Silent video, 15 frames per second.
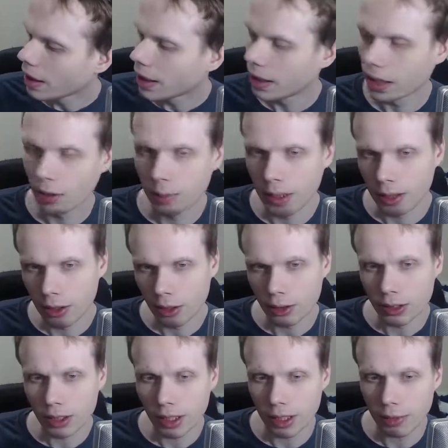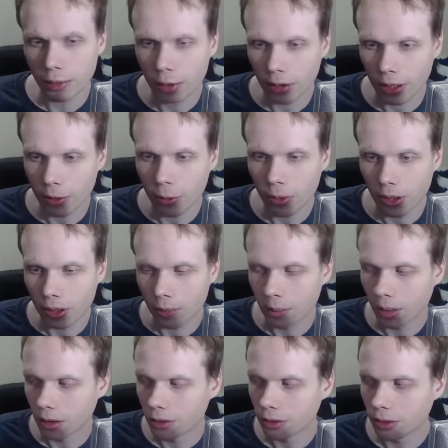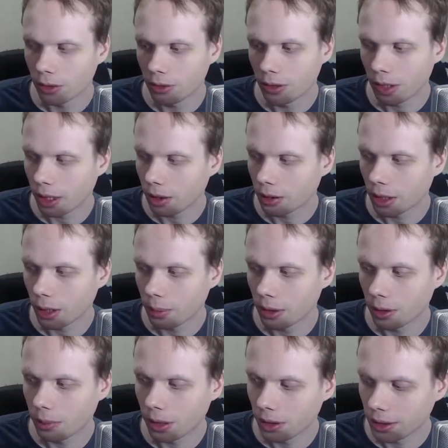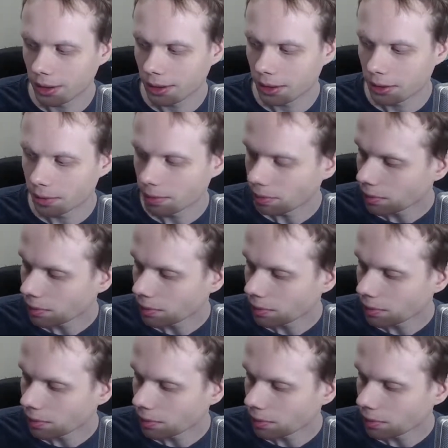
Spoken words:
and I've been using it for like what, a month or two now, a couple of months,